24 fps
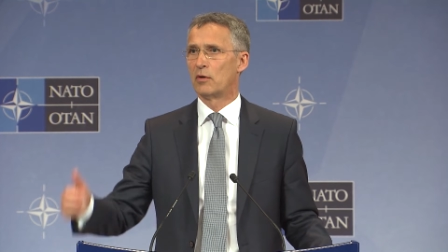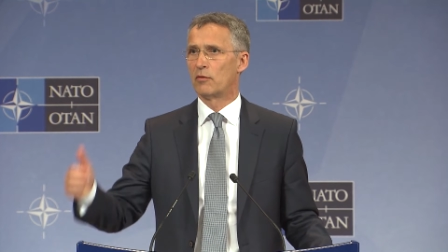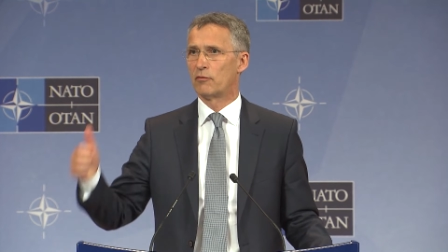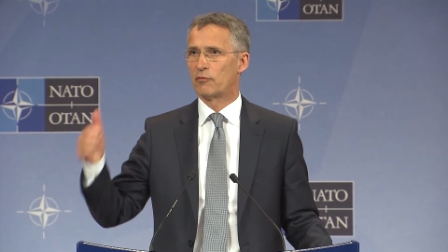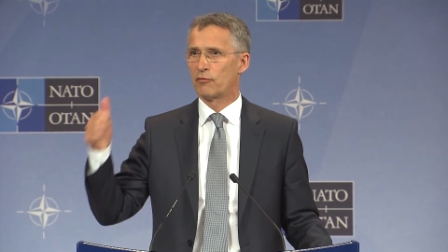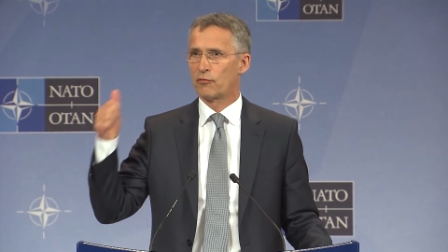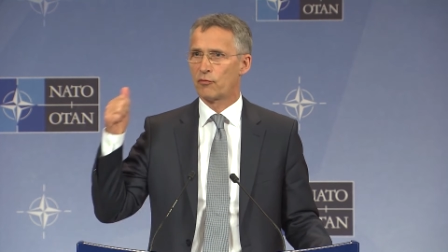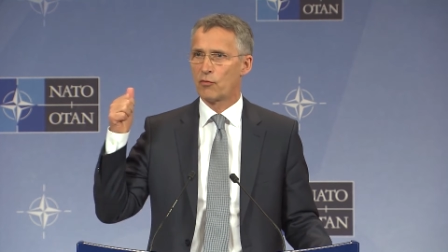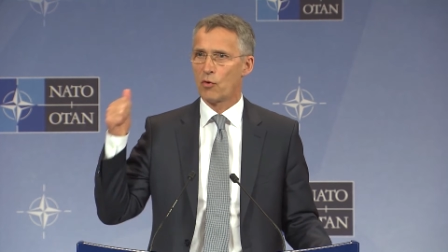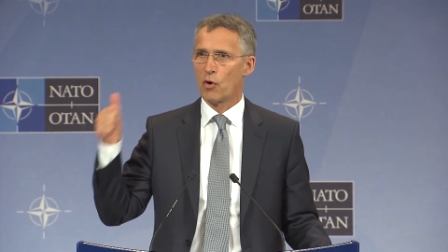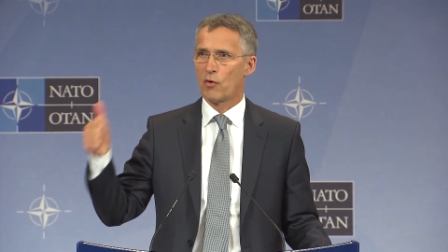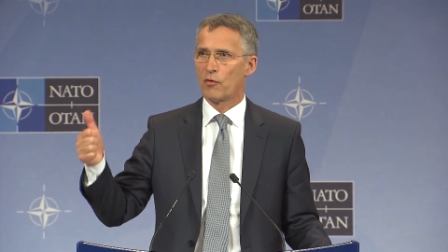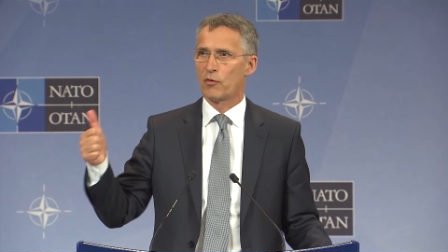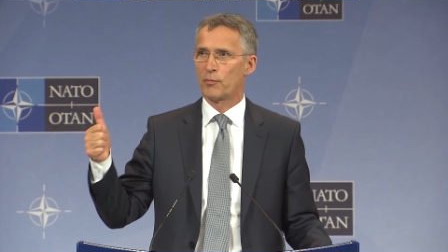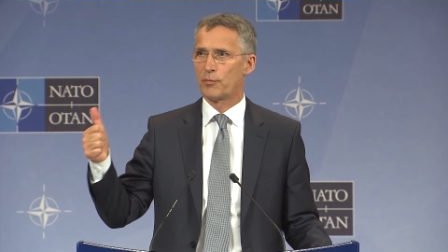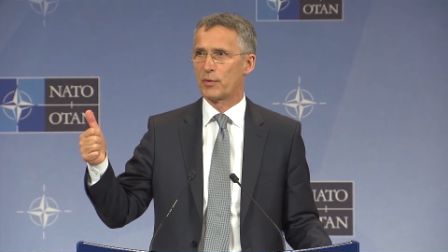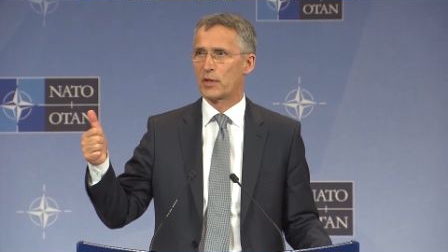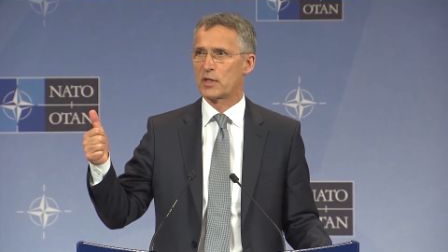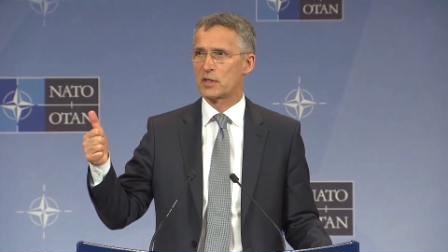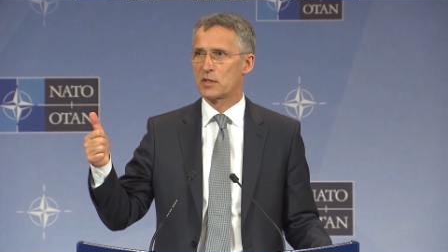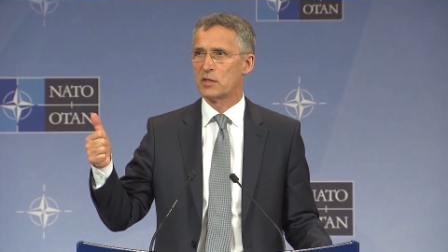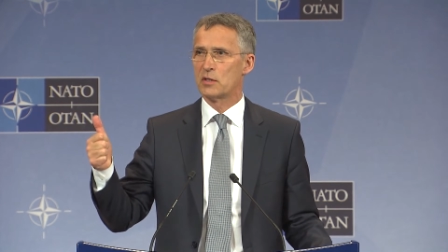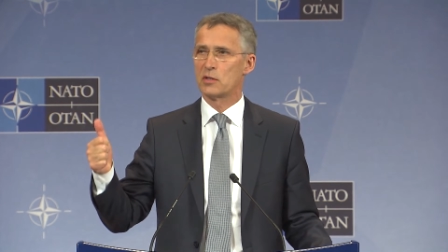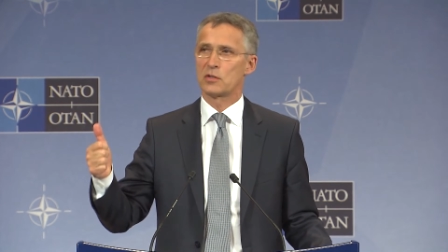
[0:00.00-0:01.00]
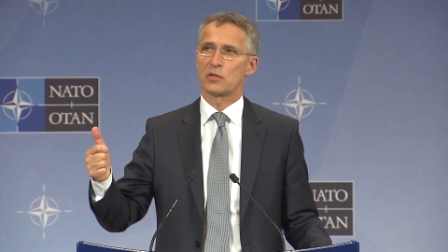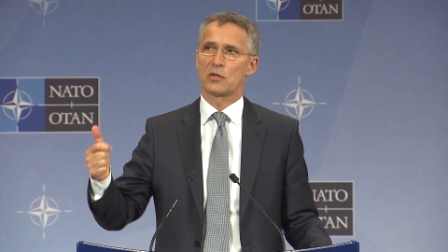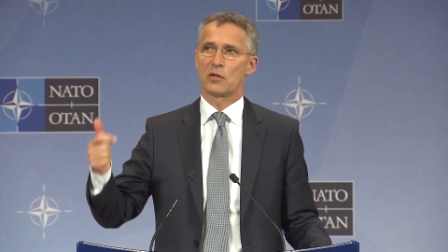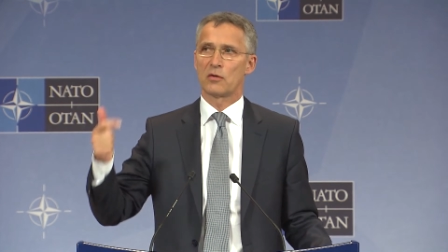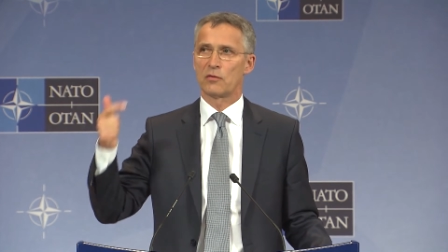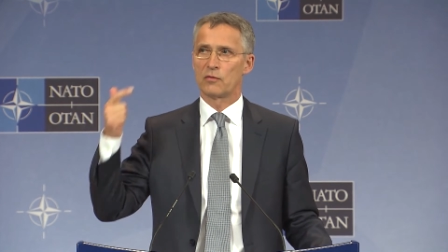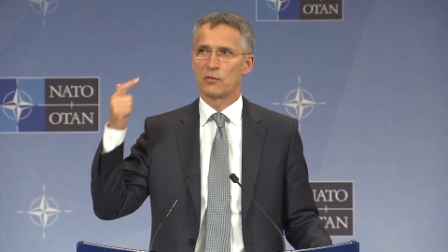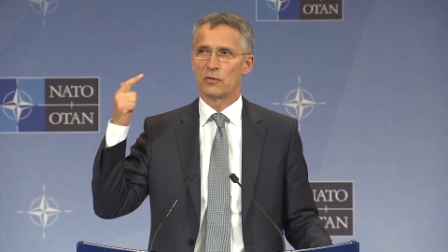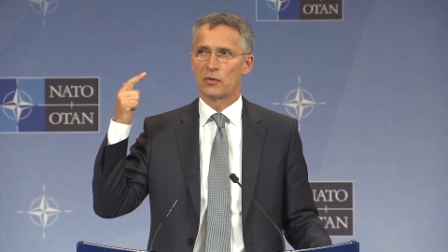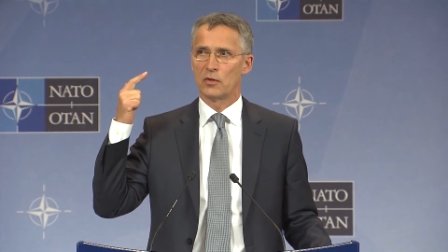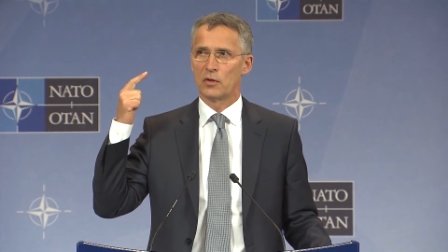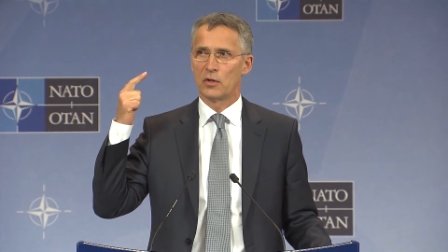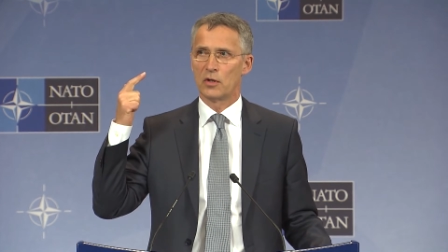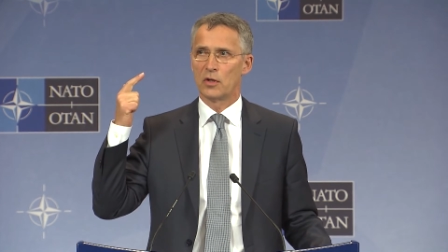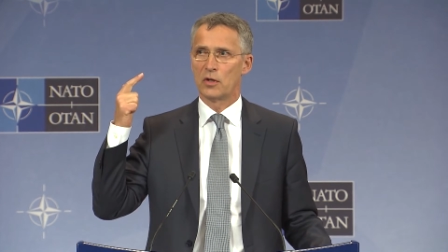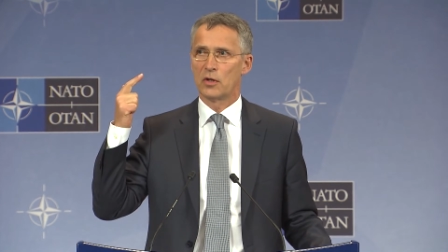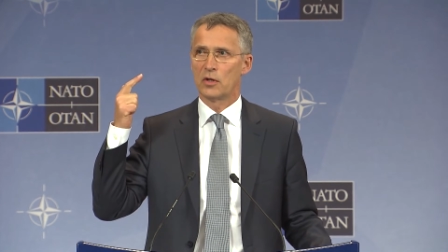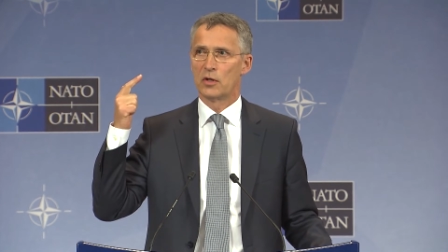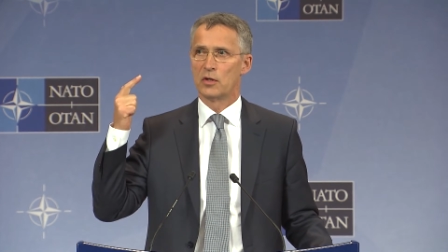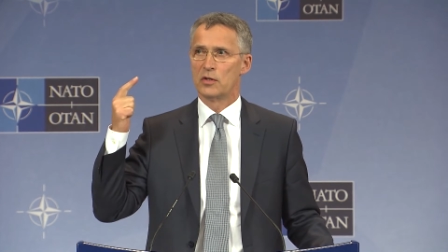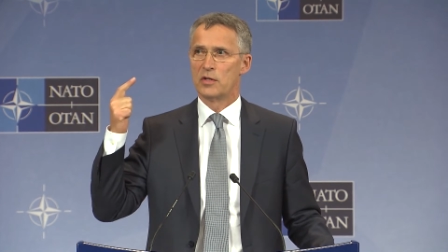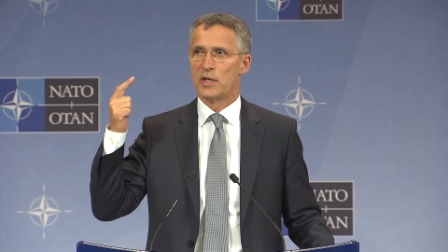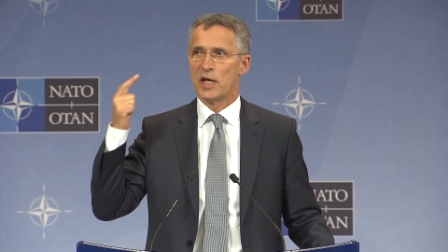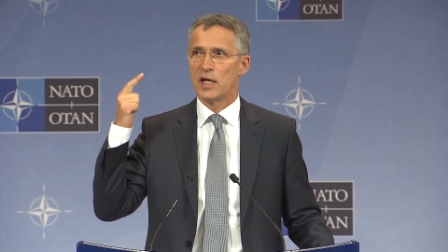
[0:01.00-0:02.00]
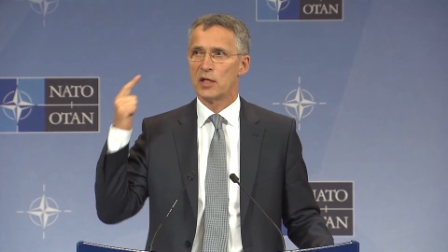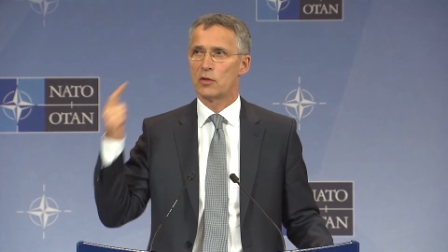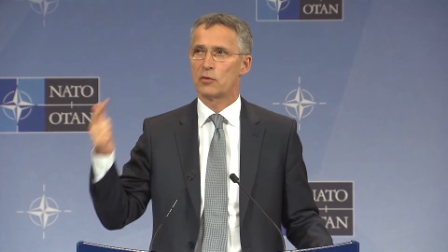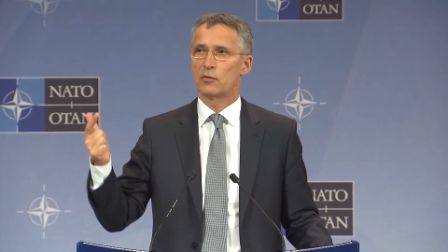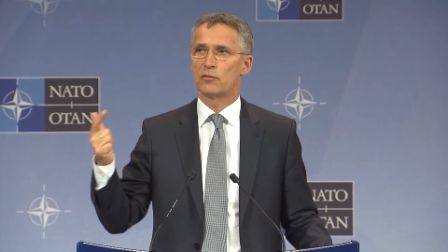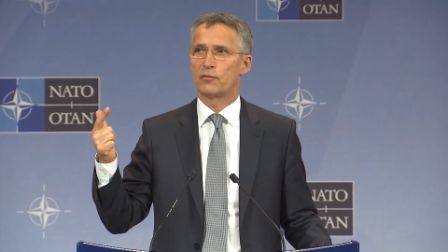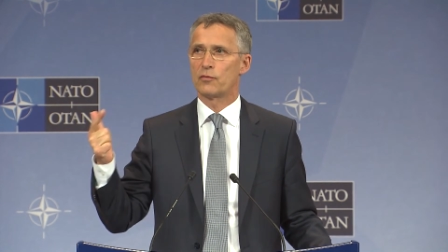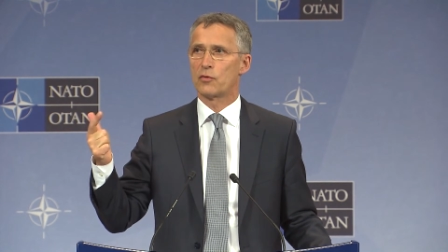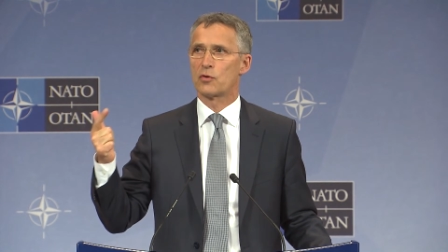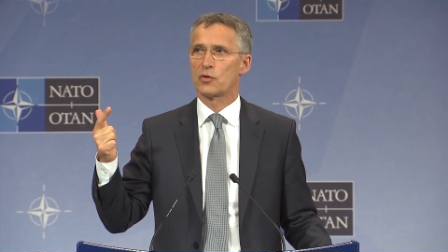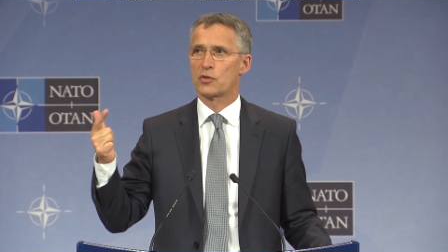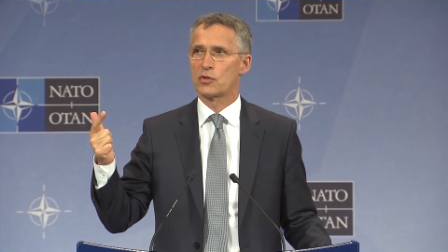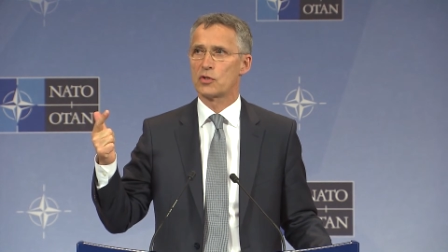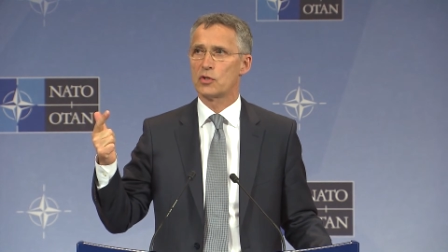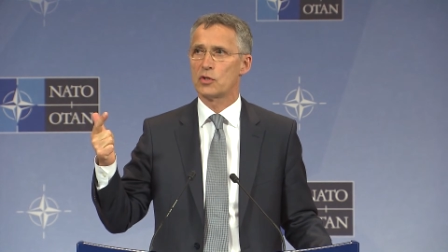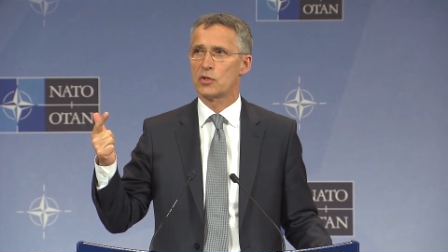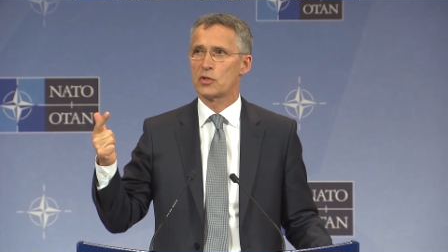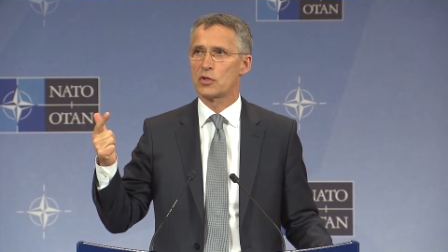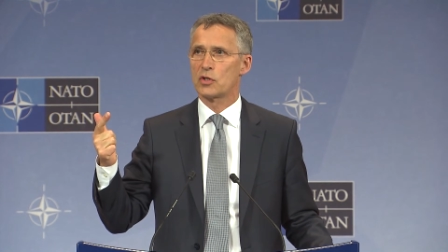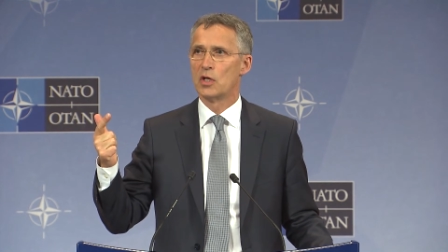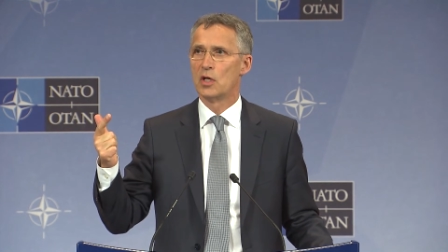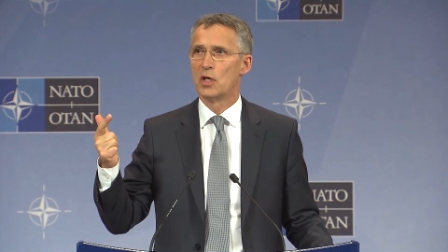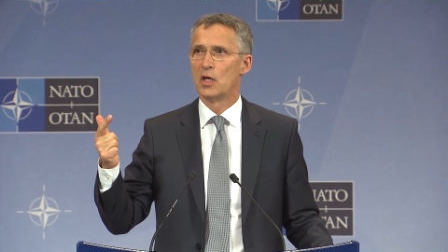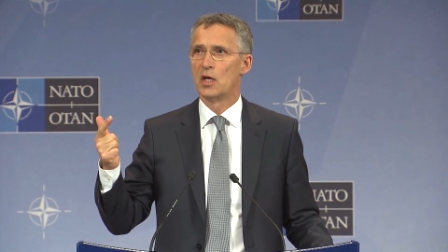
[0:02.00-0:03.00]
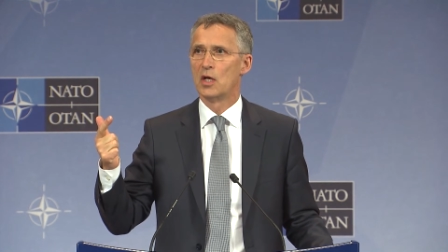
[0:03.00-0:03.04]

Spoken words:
forward presence of NATO forces,